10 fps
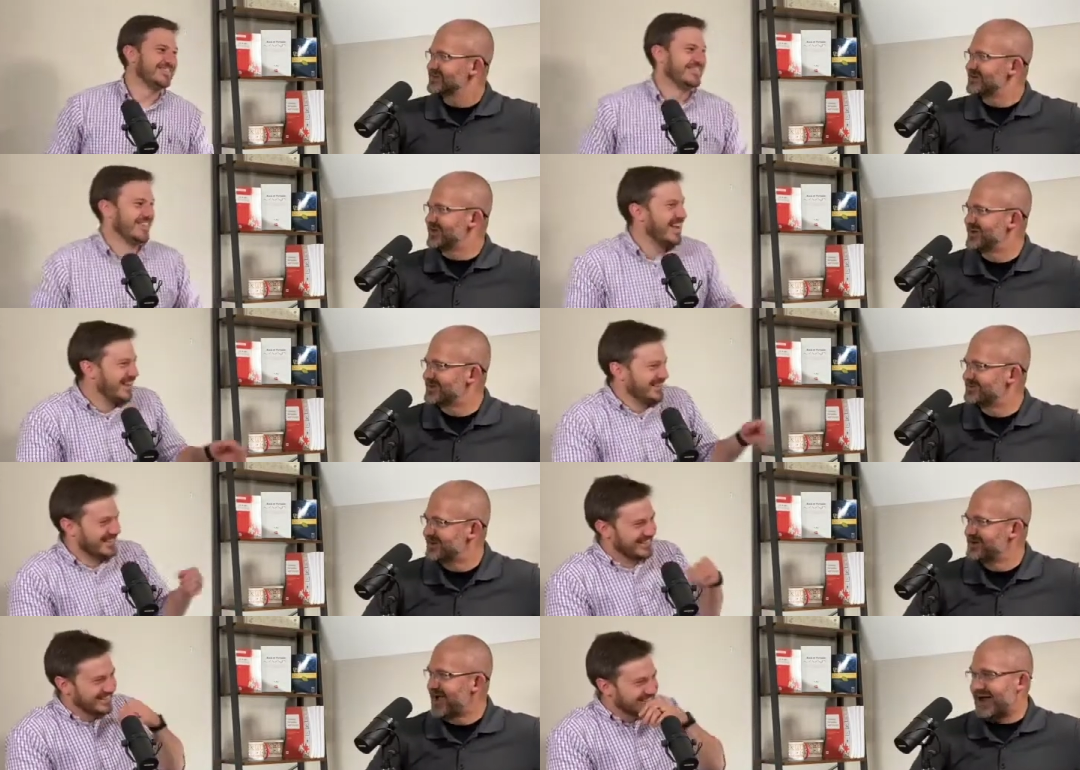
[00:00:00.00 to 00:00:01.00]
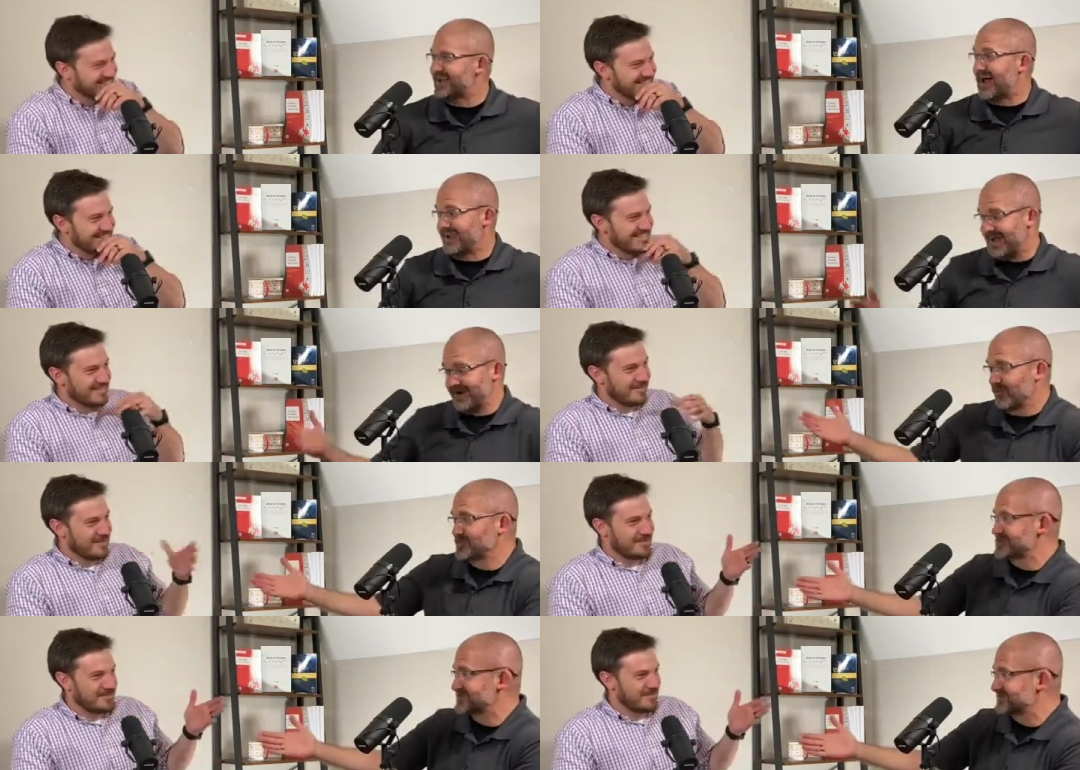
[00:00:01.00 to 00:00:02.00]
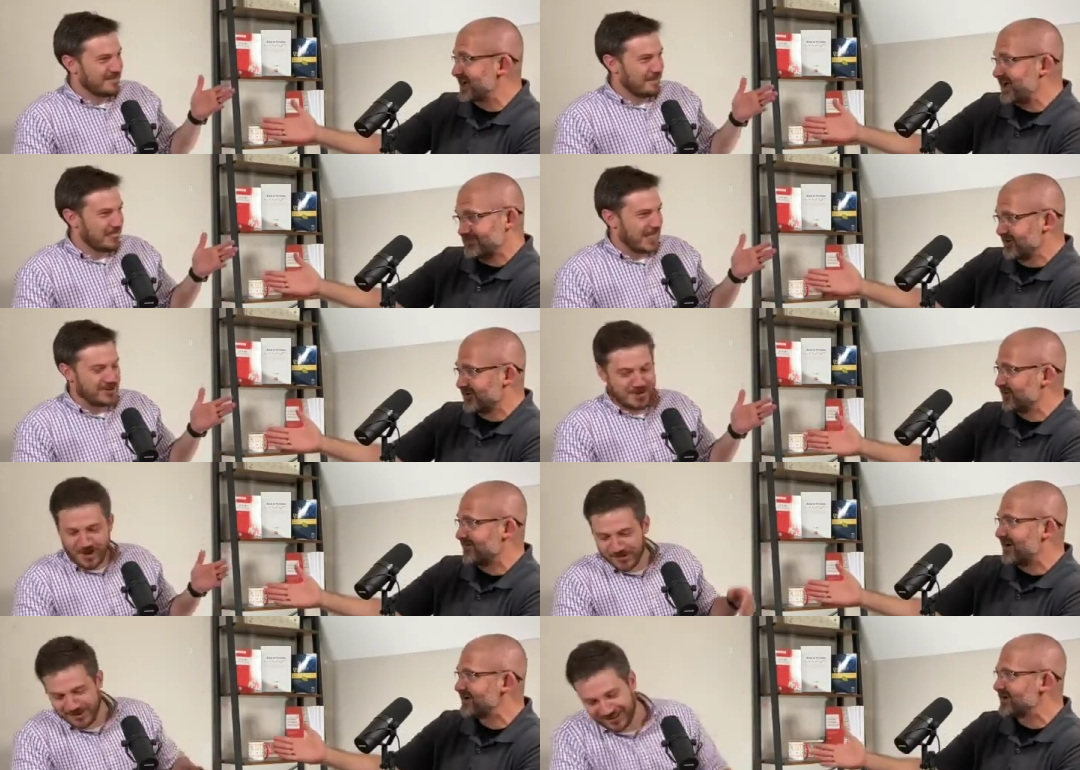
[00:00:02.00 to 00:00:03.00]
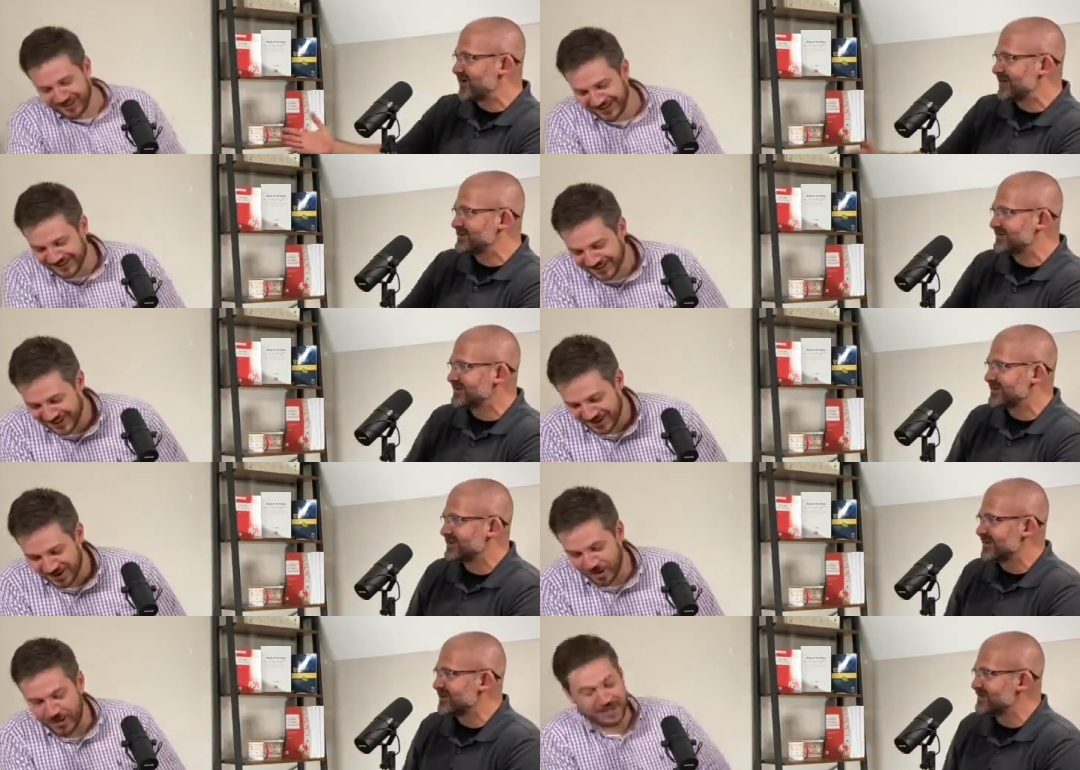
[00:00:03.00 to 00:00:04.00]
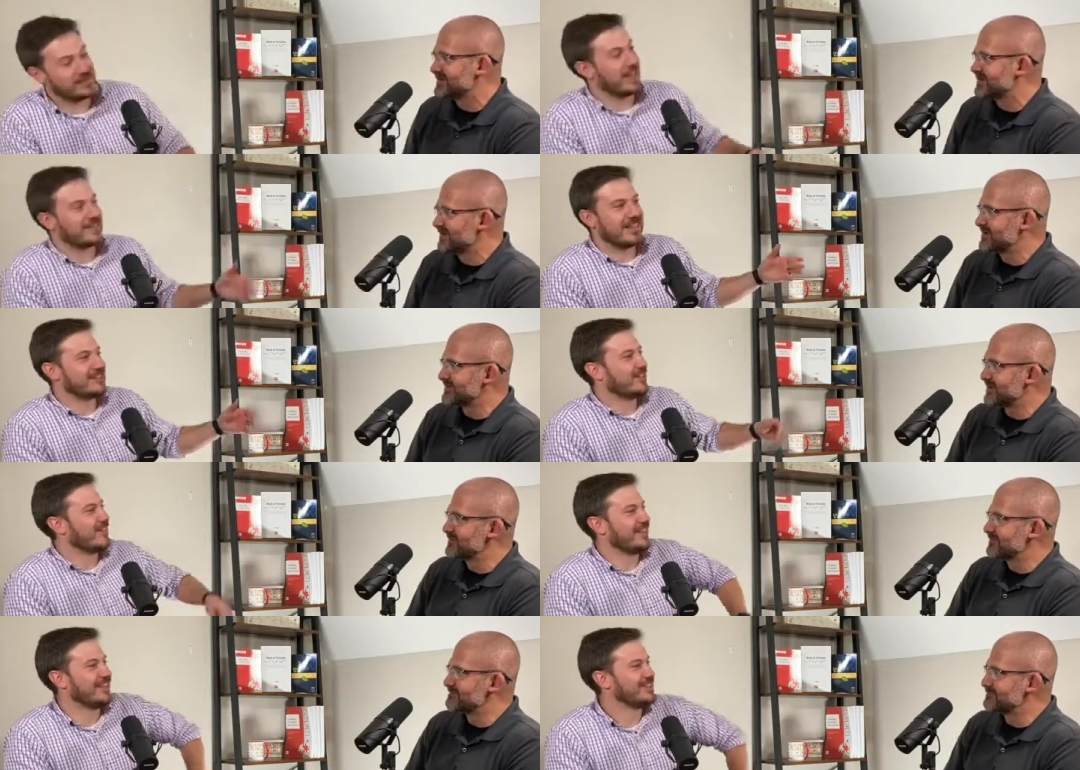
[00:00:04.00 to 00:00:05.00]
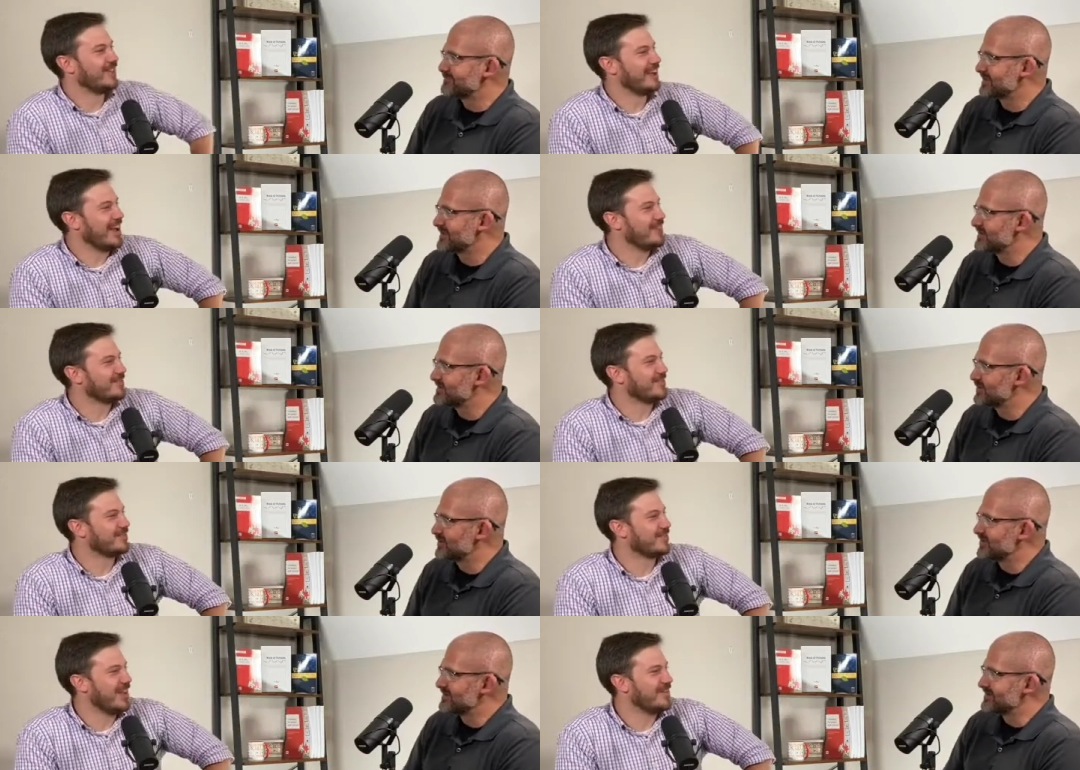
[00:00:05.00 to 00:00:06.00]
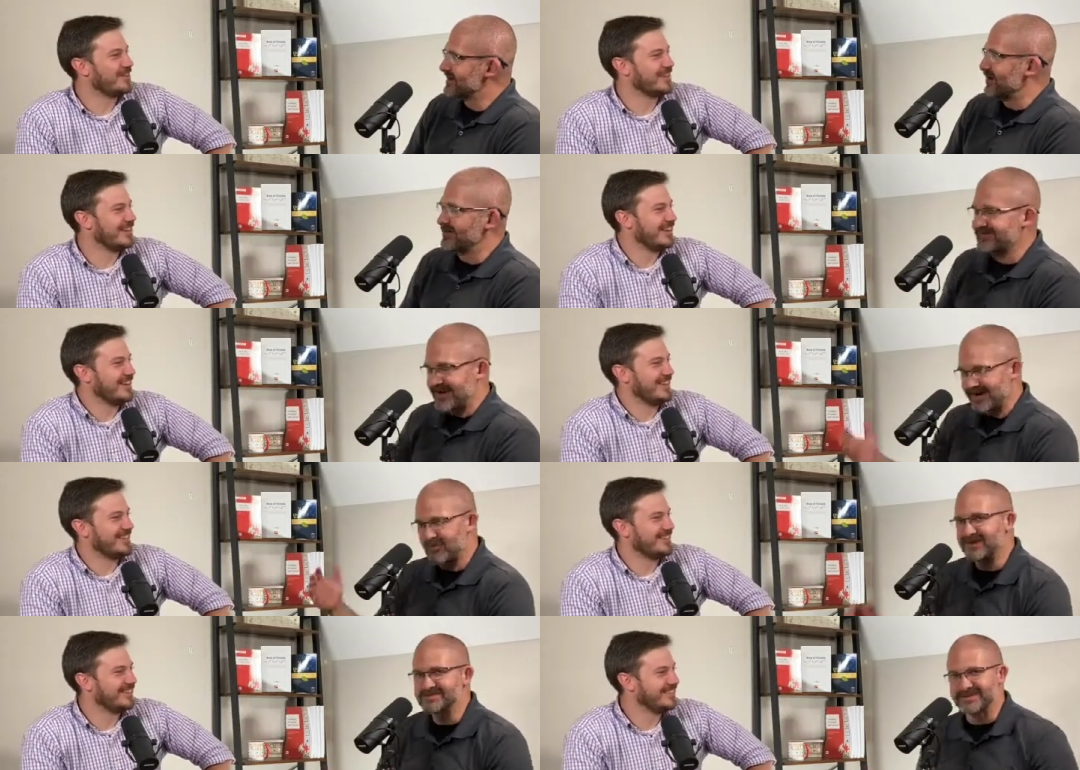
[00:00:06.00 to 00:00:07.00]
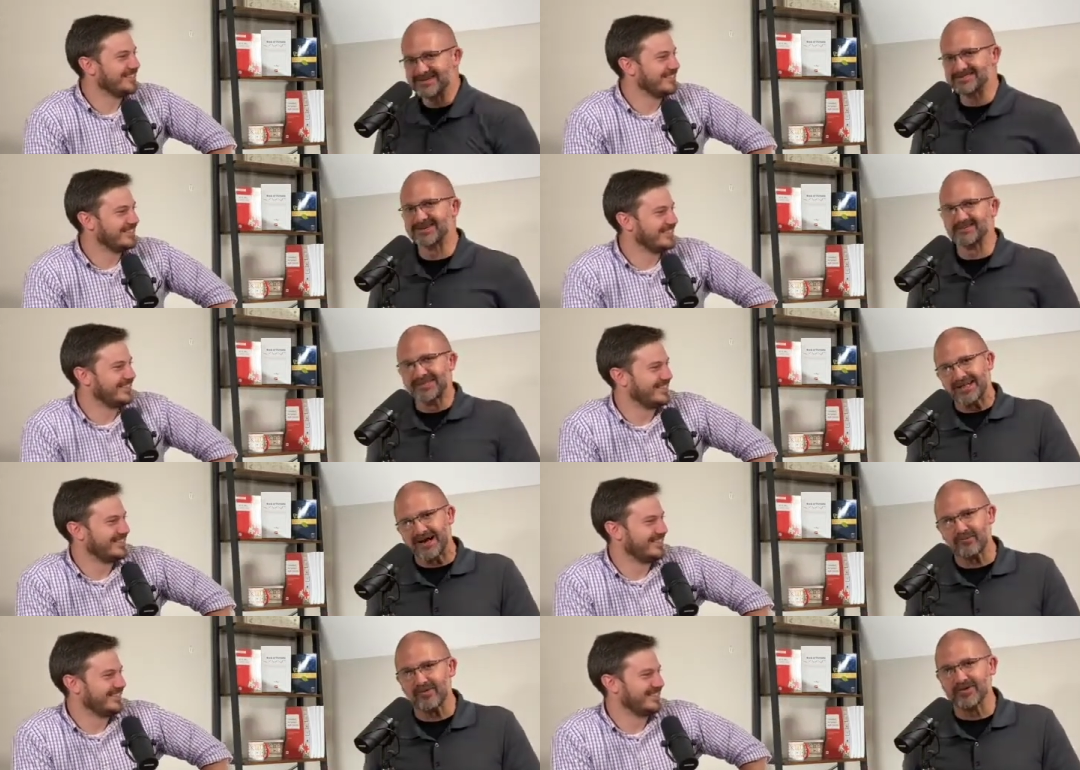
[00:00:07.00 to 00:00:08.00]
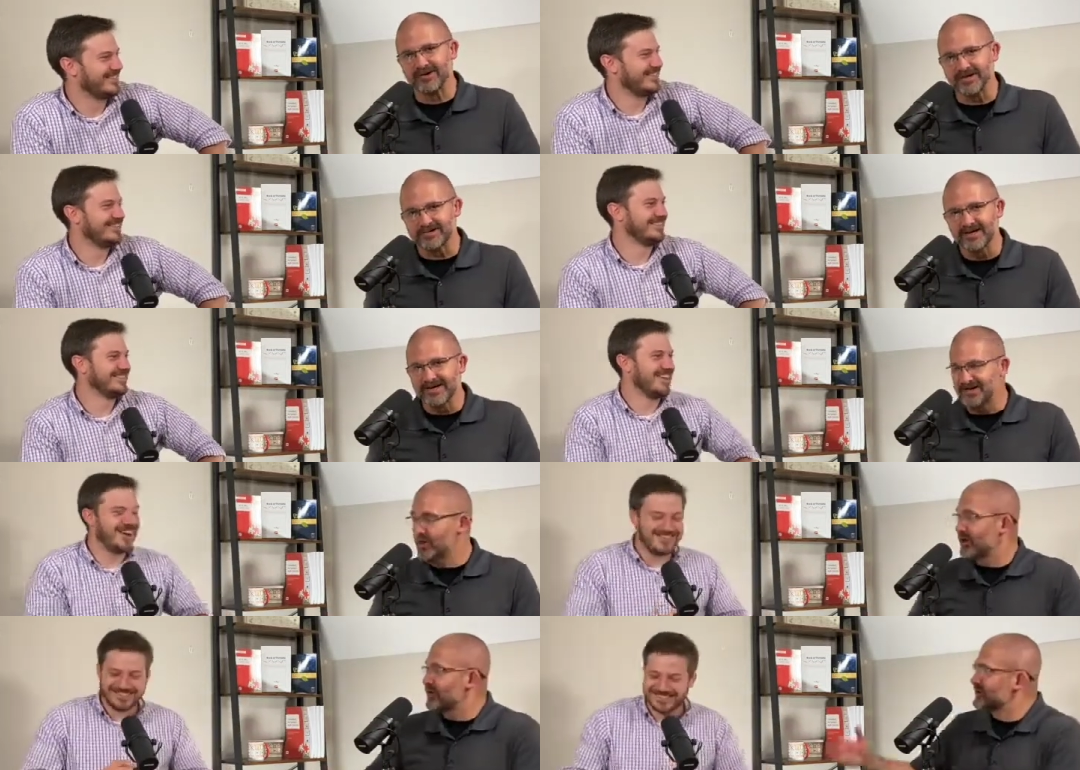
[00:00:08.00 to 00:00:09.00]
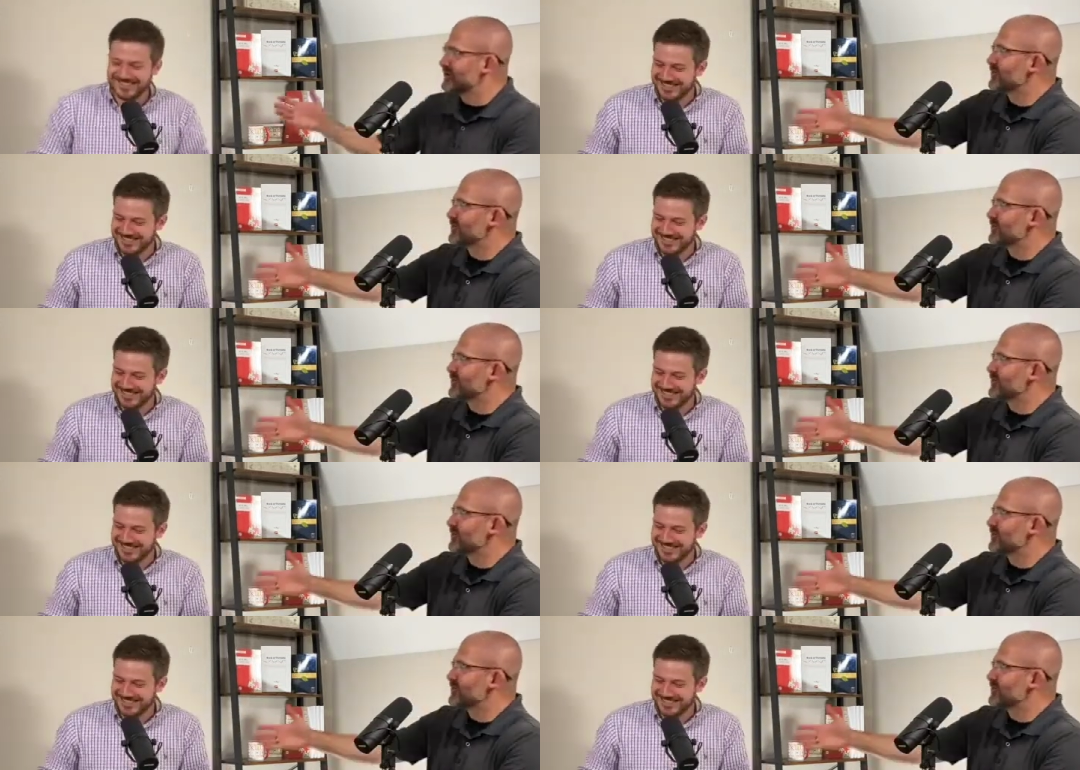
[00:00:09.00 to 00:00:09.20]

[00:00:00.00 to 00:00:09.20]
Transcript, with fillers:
Speaker 1: I, I, I, don't want you to stop. You're on no, fire. No, Go ahead. No, it, that that's all. That's all I had for, for that one. Off camera, he's going to tell me that I ruined it. No, no, no. Look,